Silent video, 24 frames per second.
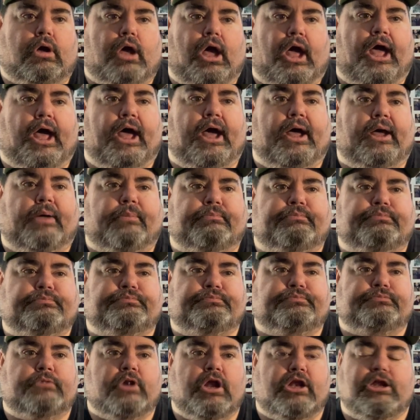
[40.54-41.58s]
So
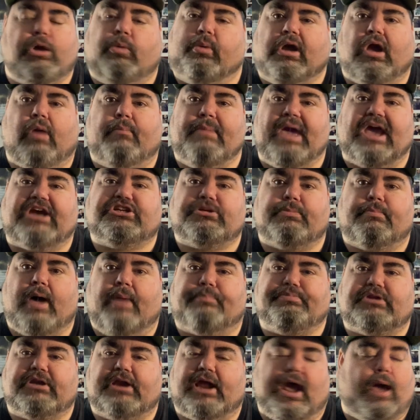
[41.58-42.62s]
we're going to make some
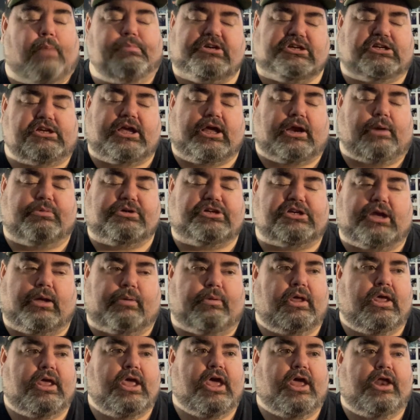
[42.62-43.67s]
up today. I'm just kidding.
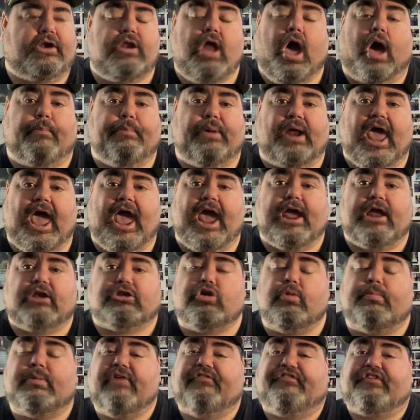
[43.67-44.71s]
No, but hey,
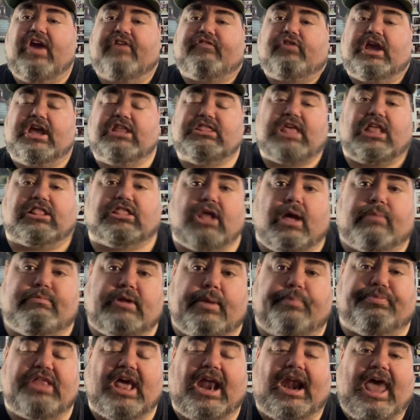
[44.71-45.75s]
do me a favor. Hit that thumbs
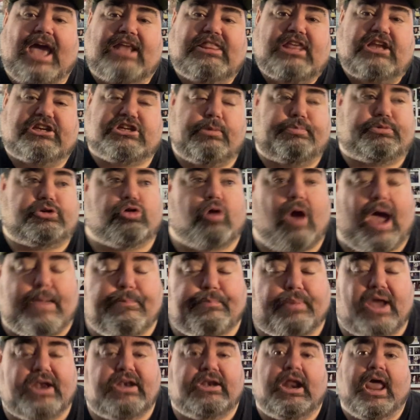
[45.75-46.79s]
up, that like, that subscribe
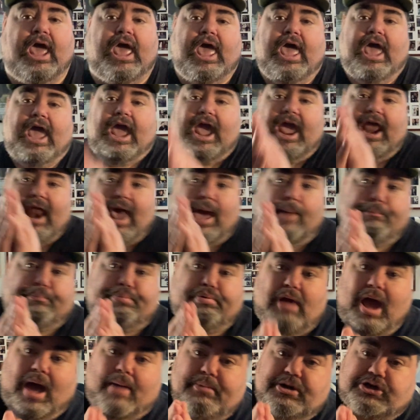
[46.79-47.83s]
button. And I
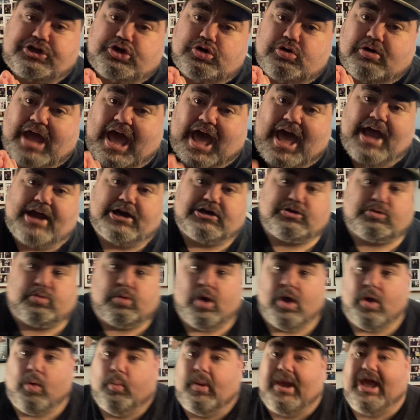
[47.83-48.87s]
promise you guys,
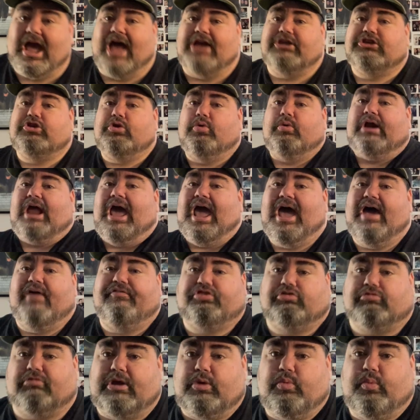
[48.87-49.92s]
we got
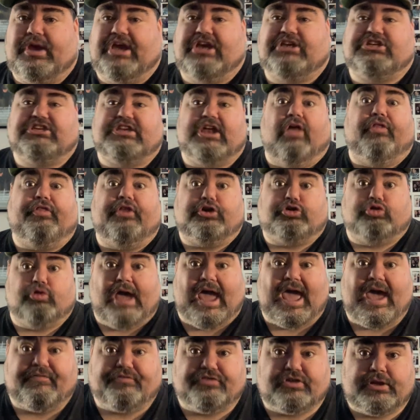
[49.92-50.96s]
2.5, 3 weeks till the
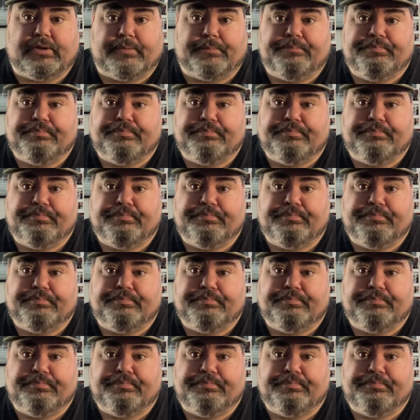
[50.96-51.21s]
draft.